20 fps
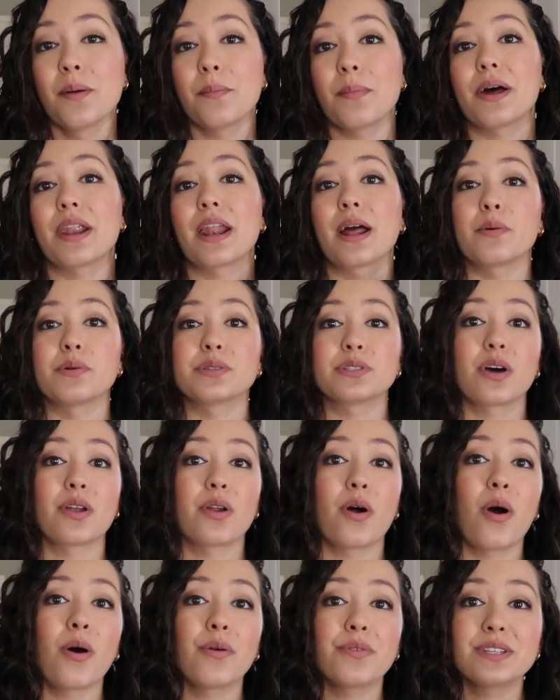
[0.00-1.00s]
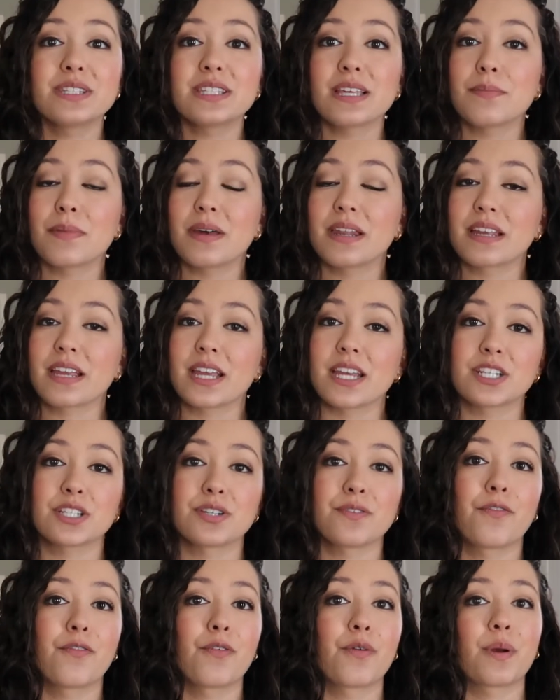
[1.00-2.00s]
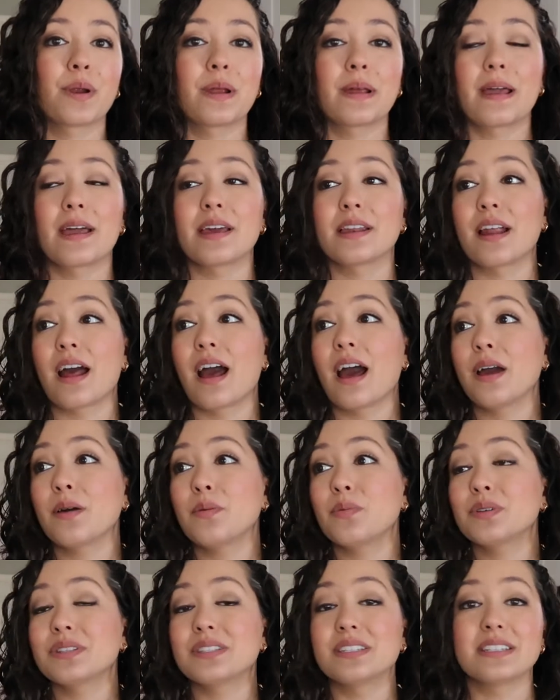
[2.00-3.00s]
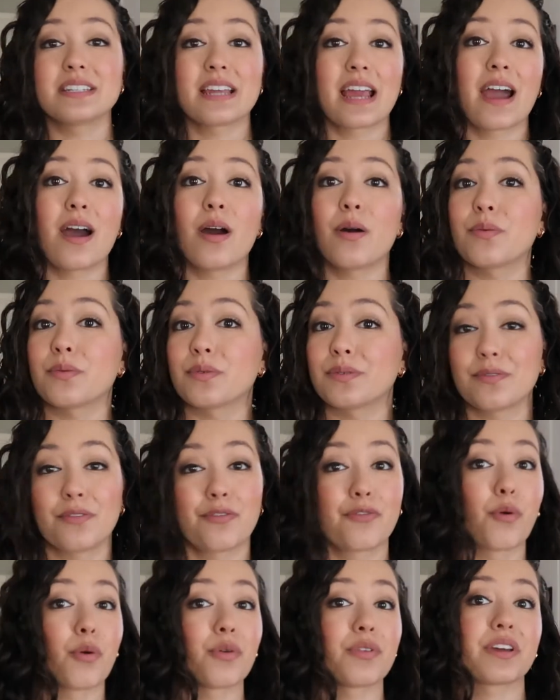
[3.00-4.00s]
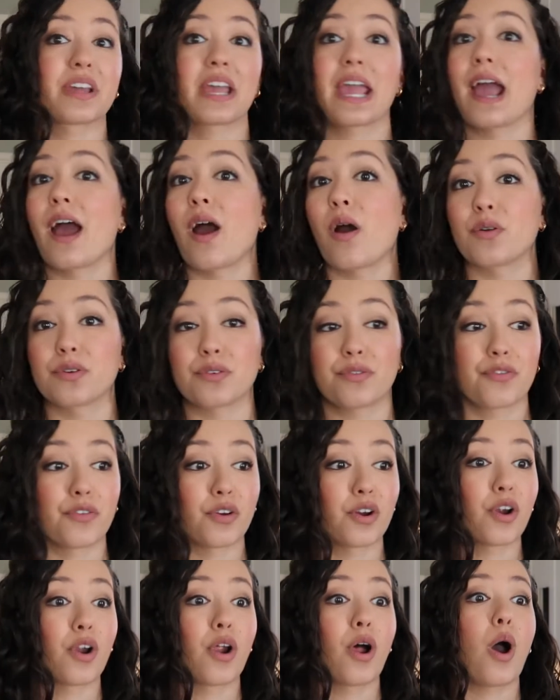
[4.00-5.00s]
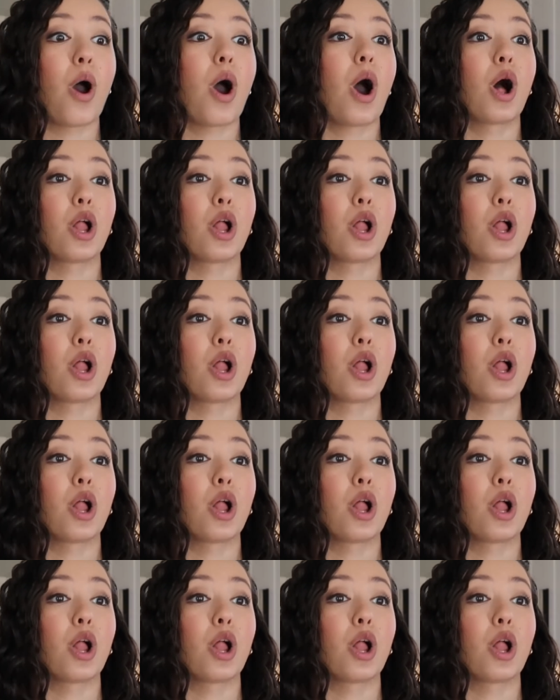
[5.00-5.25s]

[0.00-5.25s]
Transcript: but I was on all the same medication for it and I was down for the count for